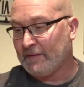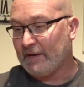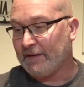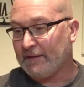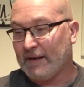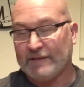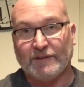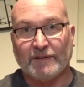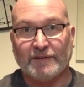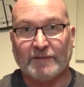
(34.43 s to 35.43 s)
And as
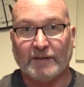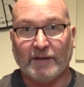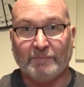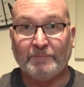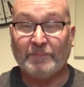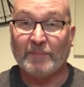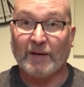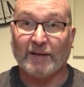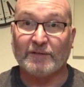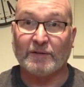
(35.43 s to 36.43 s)
you can see,
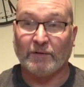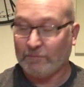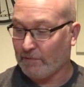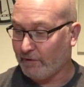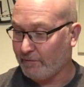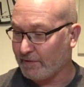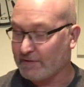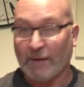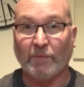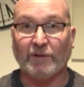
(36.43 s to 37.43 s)
that's one of the
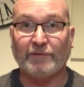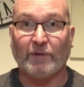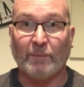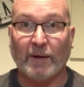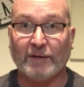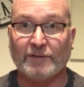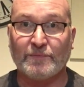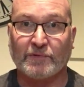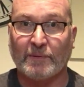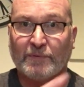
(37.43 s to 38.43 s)
samples from my
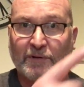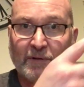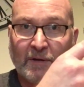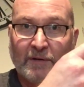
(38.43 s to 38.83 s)
subscription